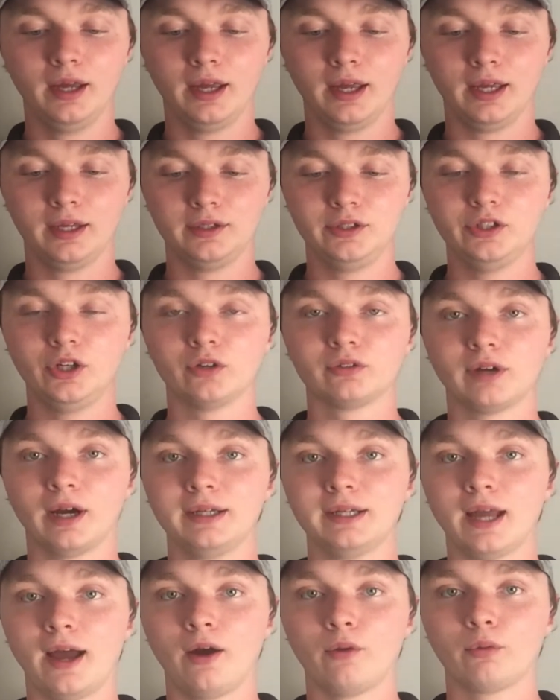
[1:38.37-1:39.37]
And, you know,
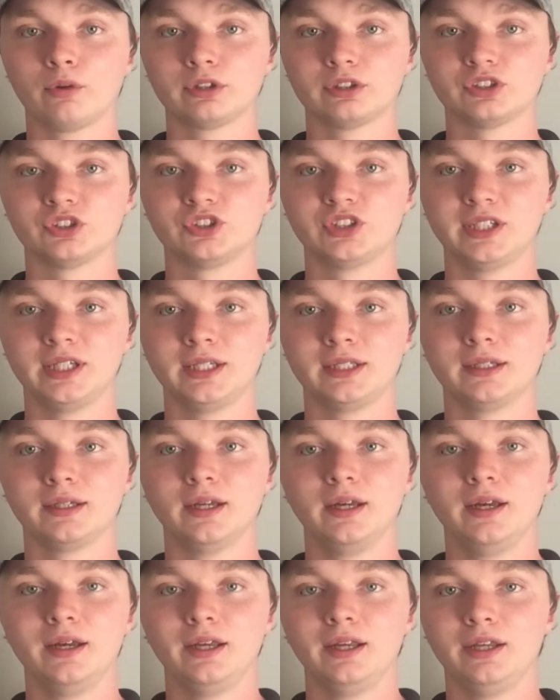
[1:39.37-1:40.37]
right now we're just
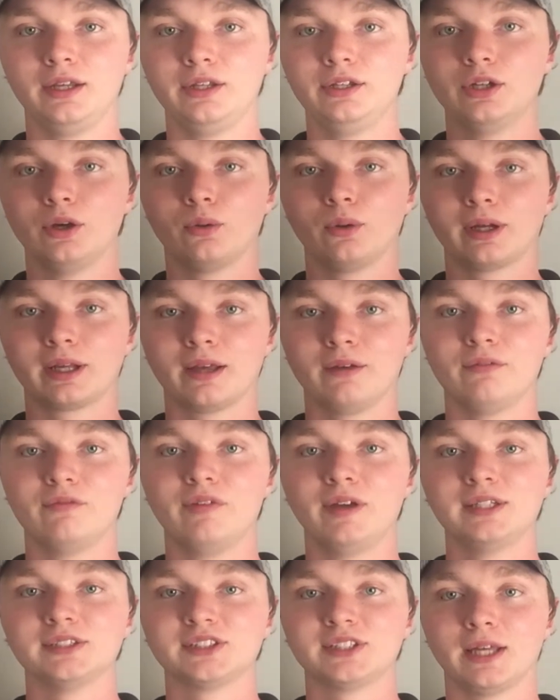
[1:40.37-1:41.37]
seeing, you know, like
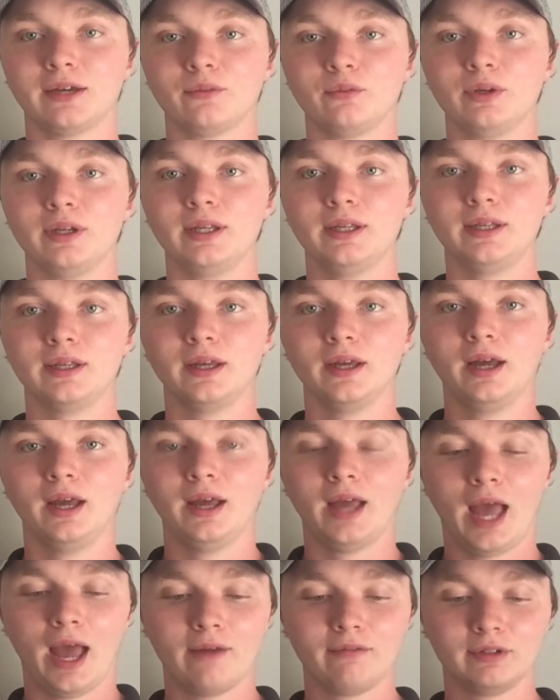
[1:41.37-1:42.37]
events that we
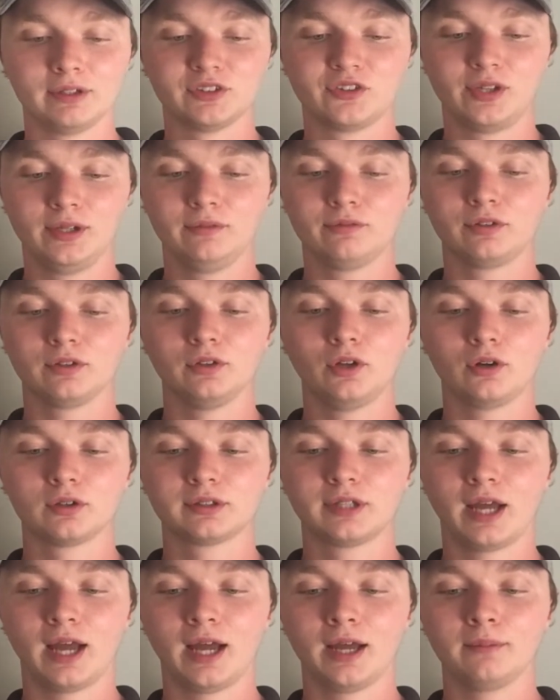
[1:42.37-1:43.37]
haven't seen for a long
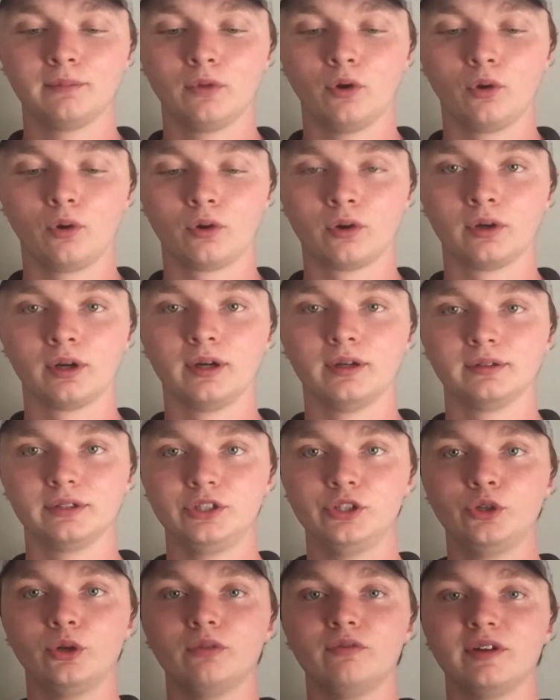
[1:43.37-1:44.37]
time, or,
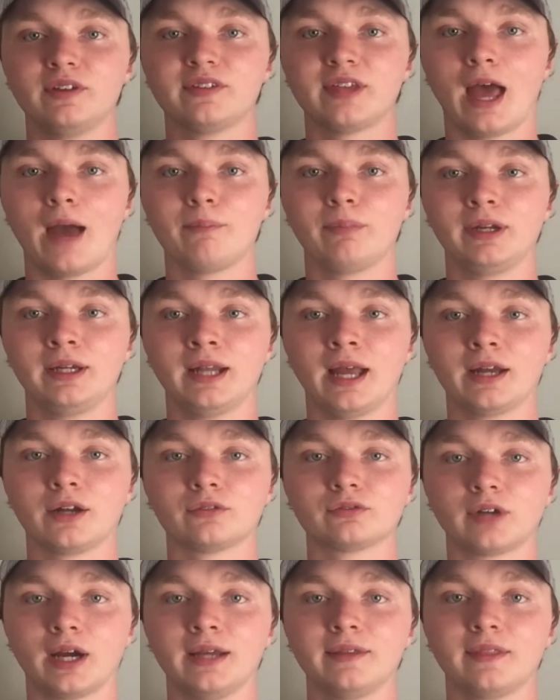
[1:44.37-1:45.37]
you know, events happening at a
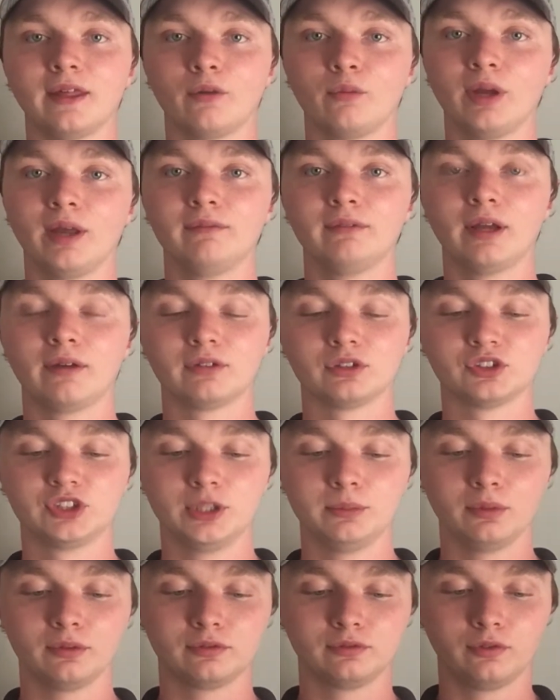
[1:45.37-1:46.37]
rate that we have never
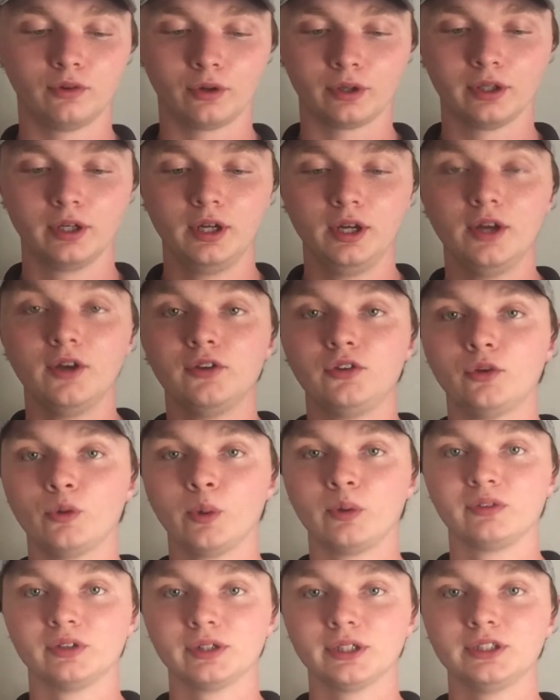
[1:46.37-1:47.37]
seen before. So we
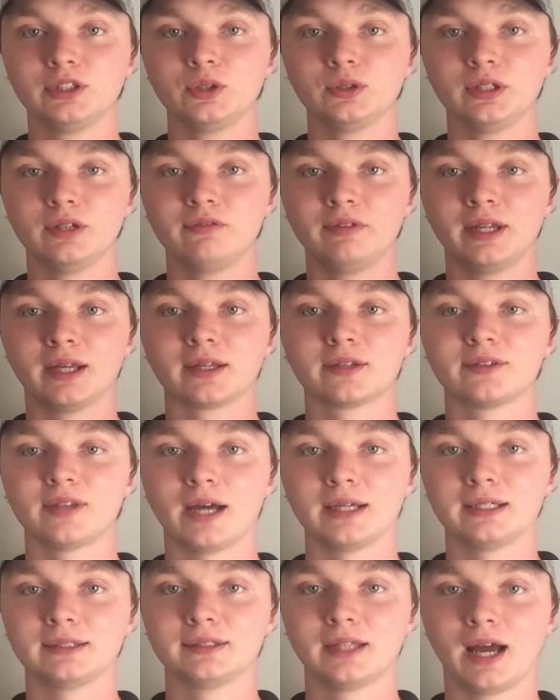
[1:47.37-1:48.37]
really do live in
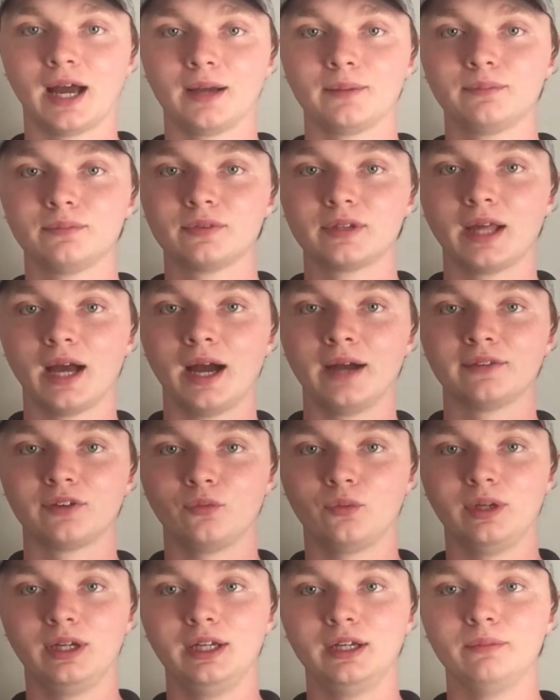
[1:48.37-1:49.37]
exciting times, guys,
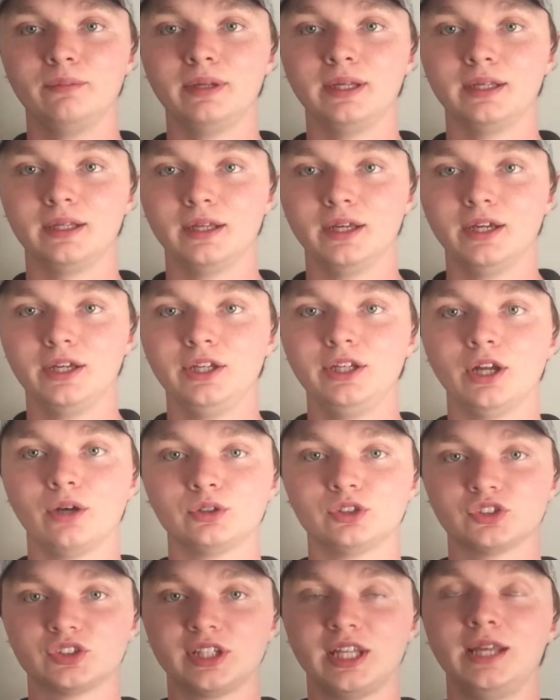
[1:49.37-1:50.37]
and we need to be, you know,
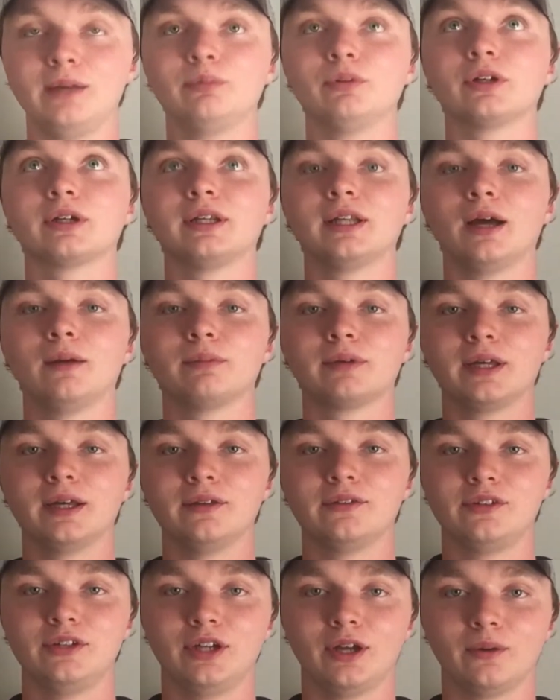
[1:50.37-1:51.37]
just keep looking up,
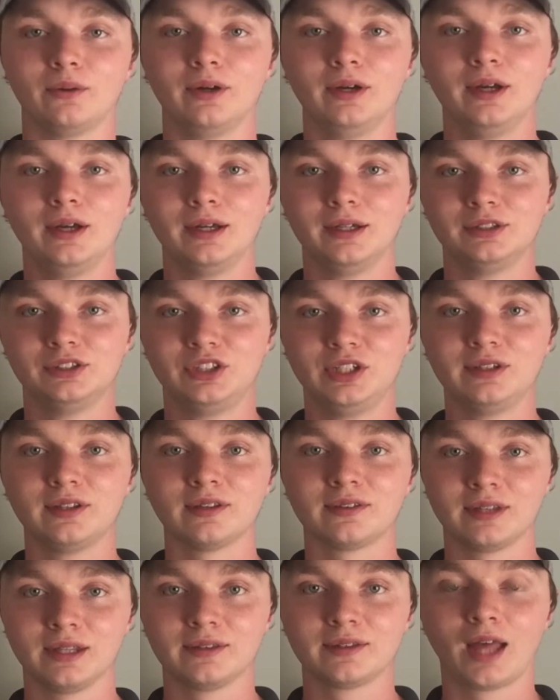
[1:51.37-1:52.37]
because, you know,
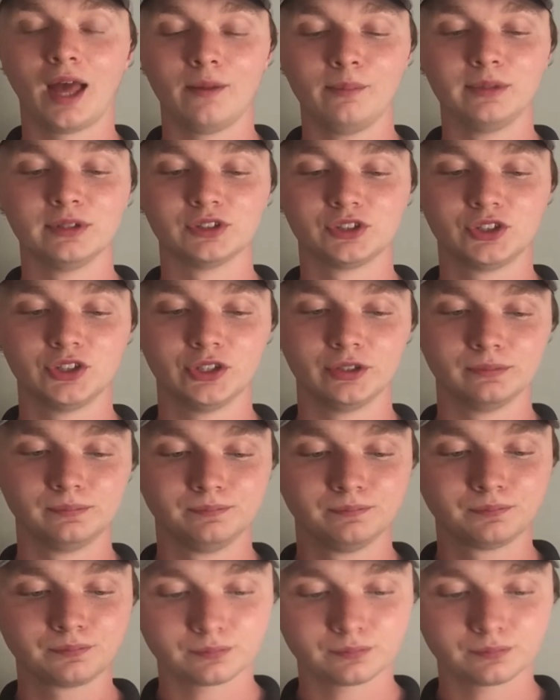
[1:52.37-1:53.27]
Jesus is coming soon.